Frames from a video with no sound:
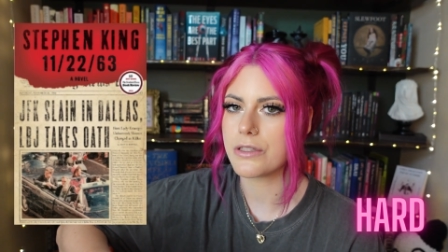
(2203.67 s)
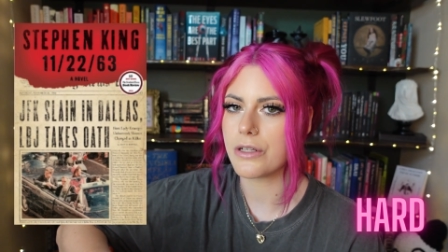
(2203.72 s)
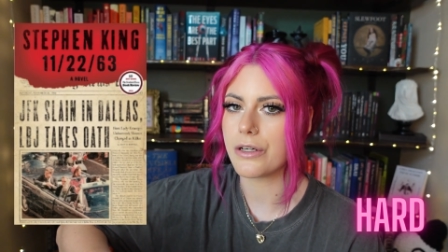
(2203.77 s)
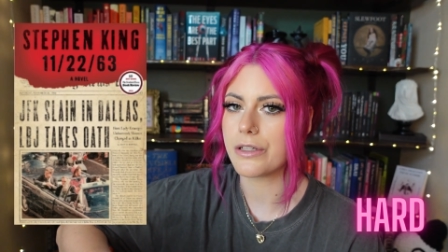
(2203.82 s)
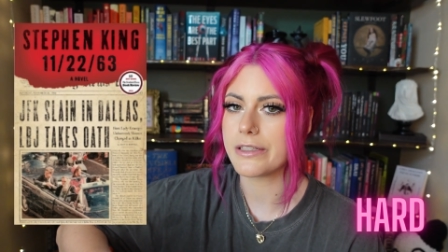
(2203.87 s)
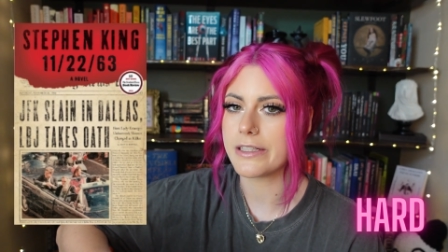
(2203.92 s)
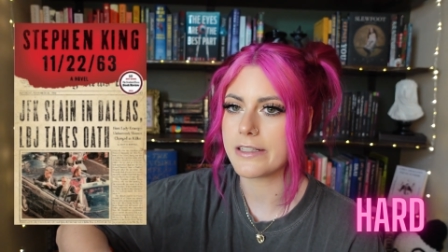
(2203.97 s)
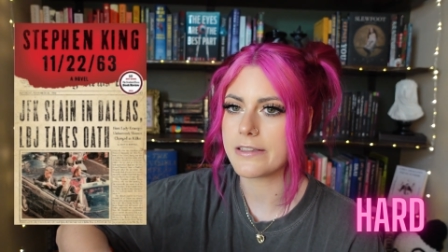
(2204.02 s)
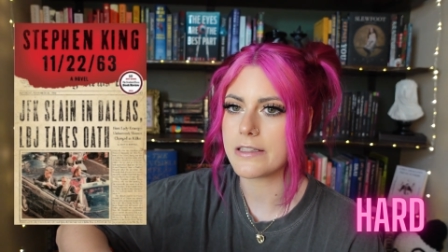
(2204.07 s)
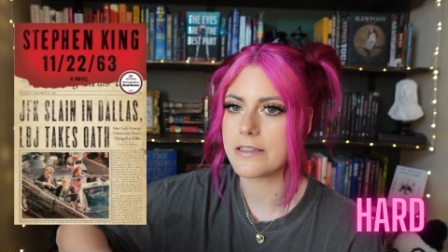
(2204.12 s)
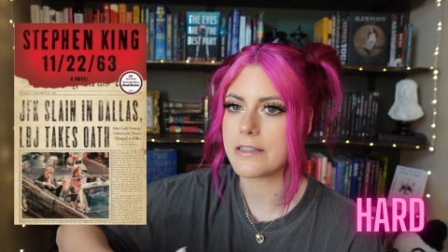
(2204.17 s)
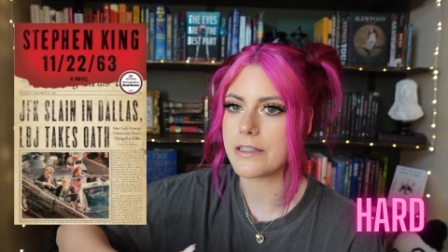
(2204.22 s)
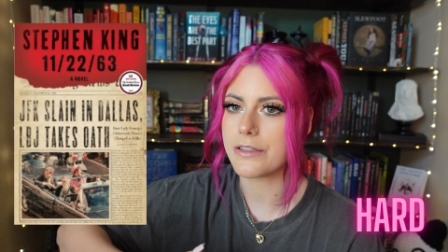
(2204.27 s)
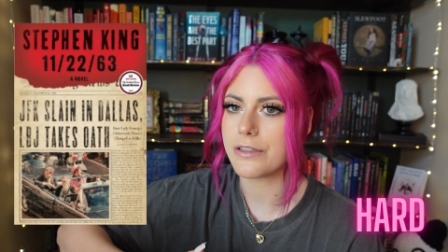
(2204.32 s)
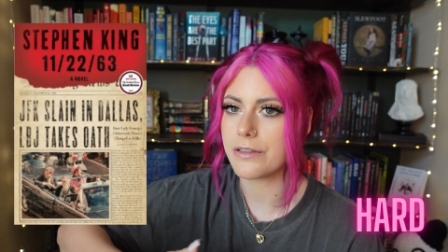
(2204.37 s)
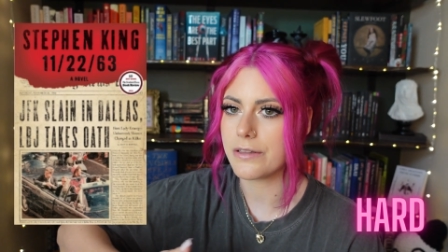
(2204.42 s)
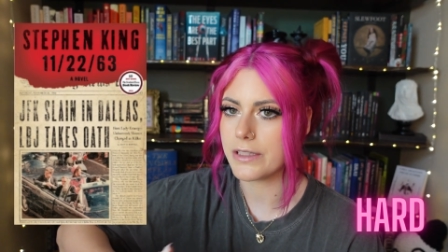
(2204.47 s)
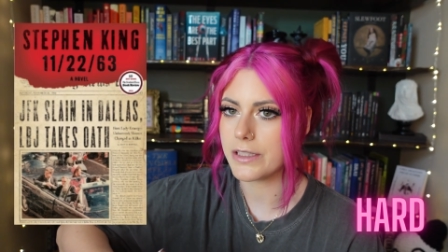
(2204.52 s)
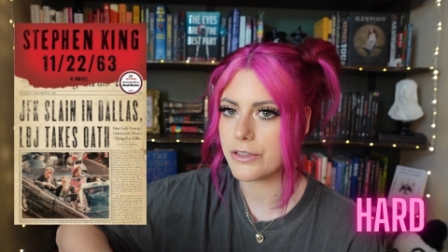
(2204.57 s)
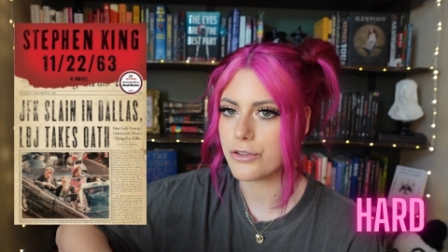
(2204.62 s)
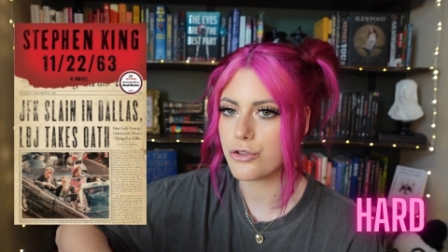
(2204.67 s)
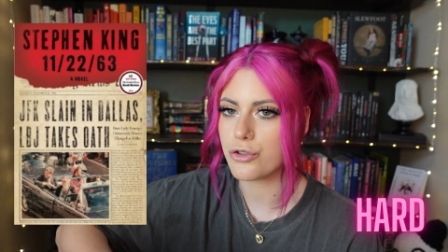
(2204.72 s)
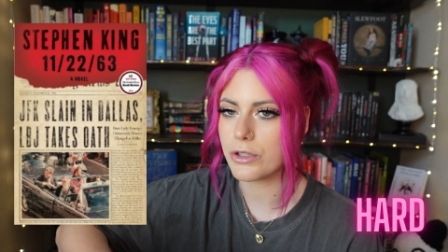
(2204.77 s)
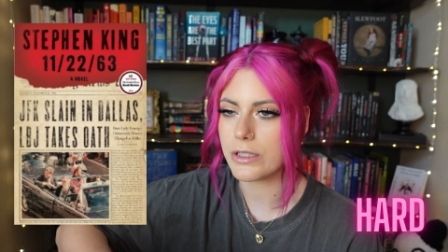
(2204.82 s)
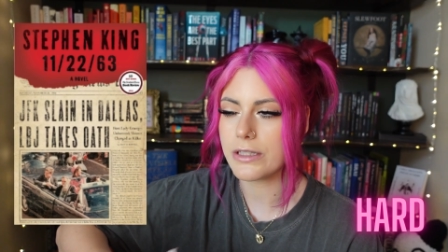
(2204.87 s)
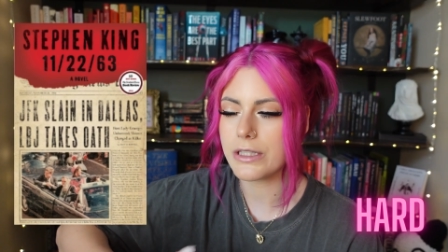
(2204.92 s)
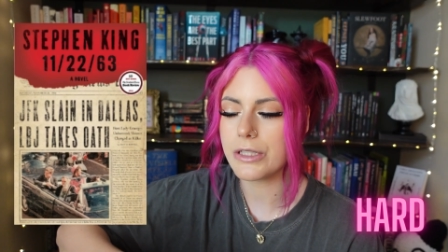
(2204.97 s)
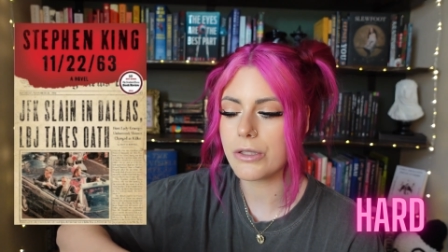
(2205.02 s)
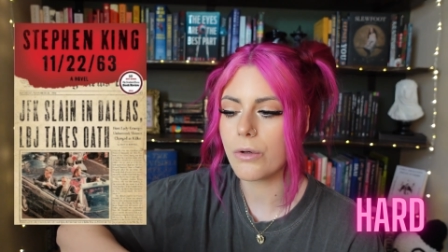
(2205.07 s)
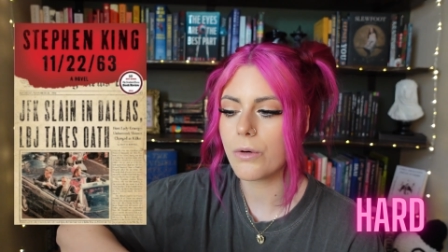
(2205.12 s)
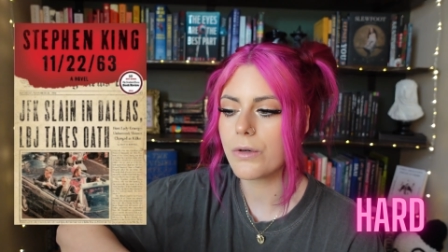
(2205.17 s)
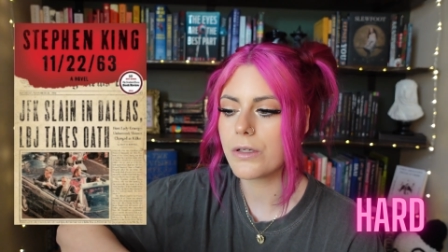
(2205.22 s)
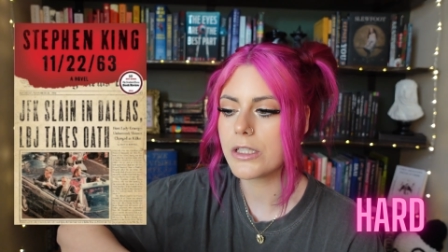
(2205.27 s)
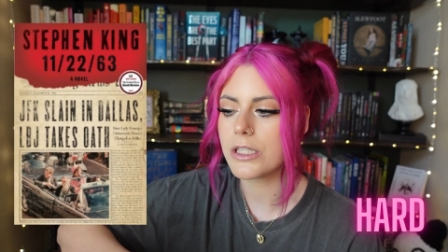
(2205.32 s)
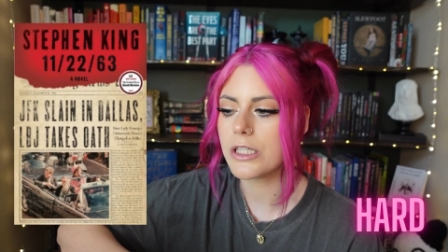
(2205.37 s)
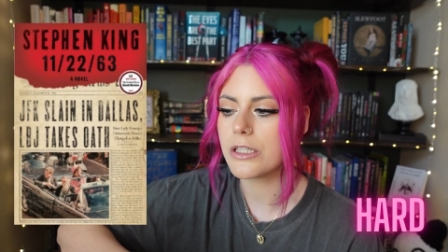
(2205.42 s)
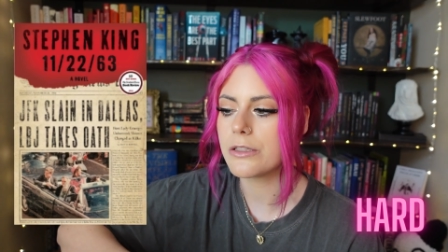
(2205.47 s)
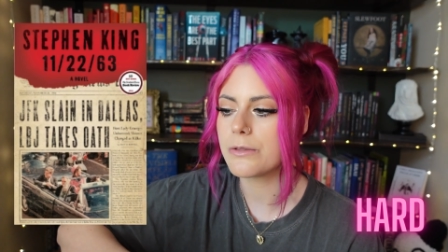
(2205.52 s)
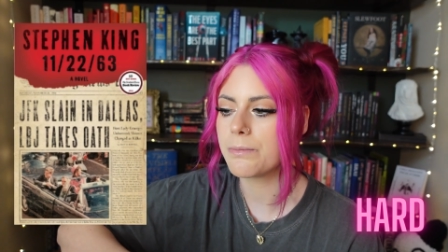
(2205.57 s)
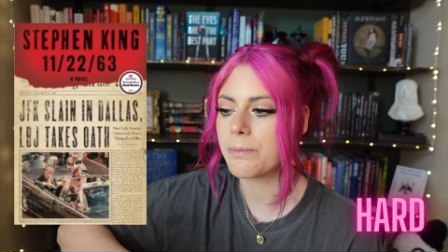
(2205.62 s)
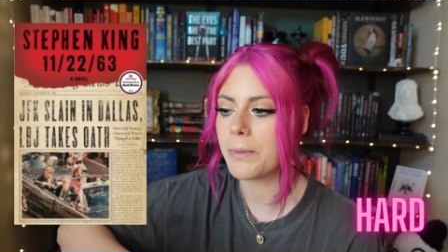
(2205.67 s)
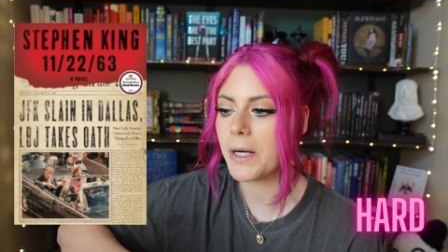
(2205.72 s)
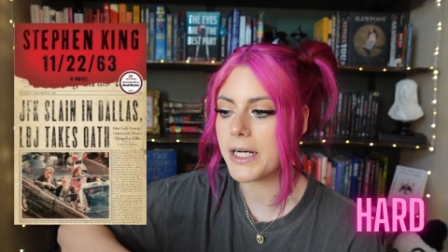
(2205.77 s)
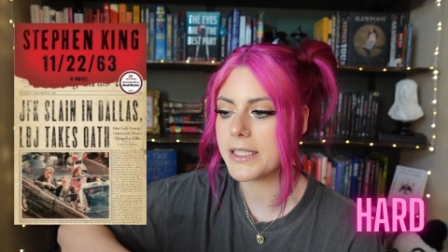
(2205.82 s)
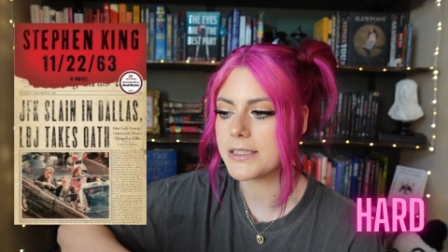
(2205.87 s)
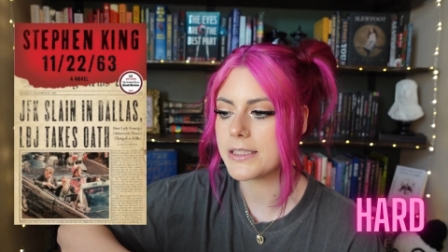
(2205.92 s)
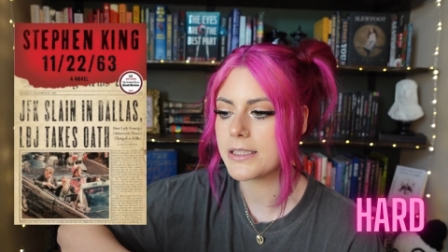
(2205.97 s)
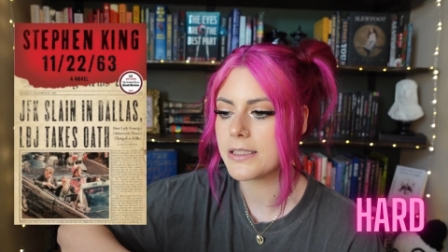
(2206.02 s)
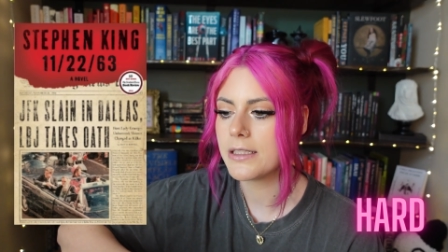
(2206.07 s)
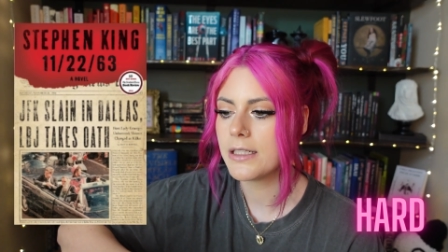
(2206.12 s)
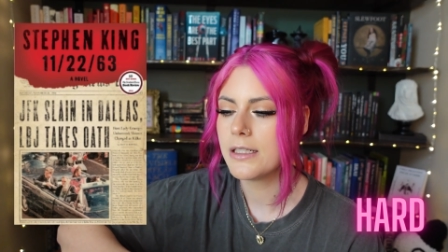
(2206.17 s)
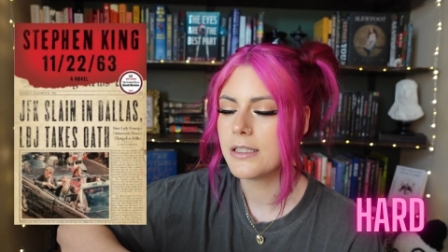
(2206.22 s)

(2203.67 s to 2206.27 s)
aren't necessarily strictly horror, but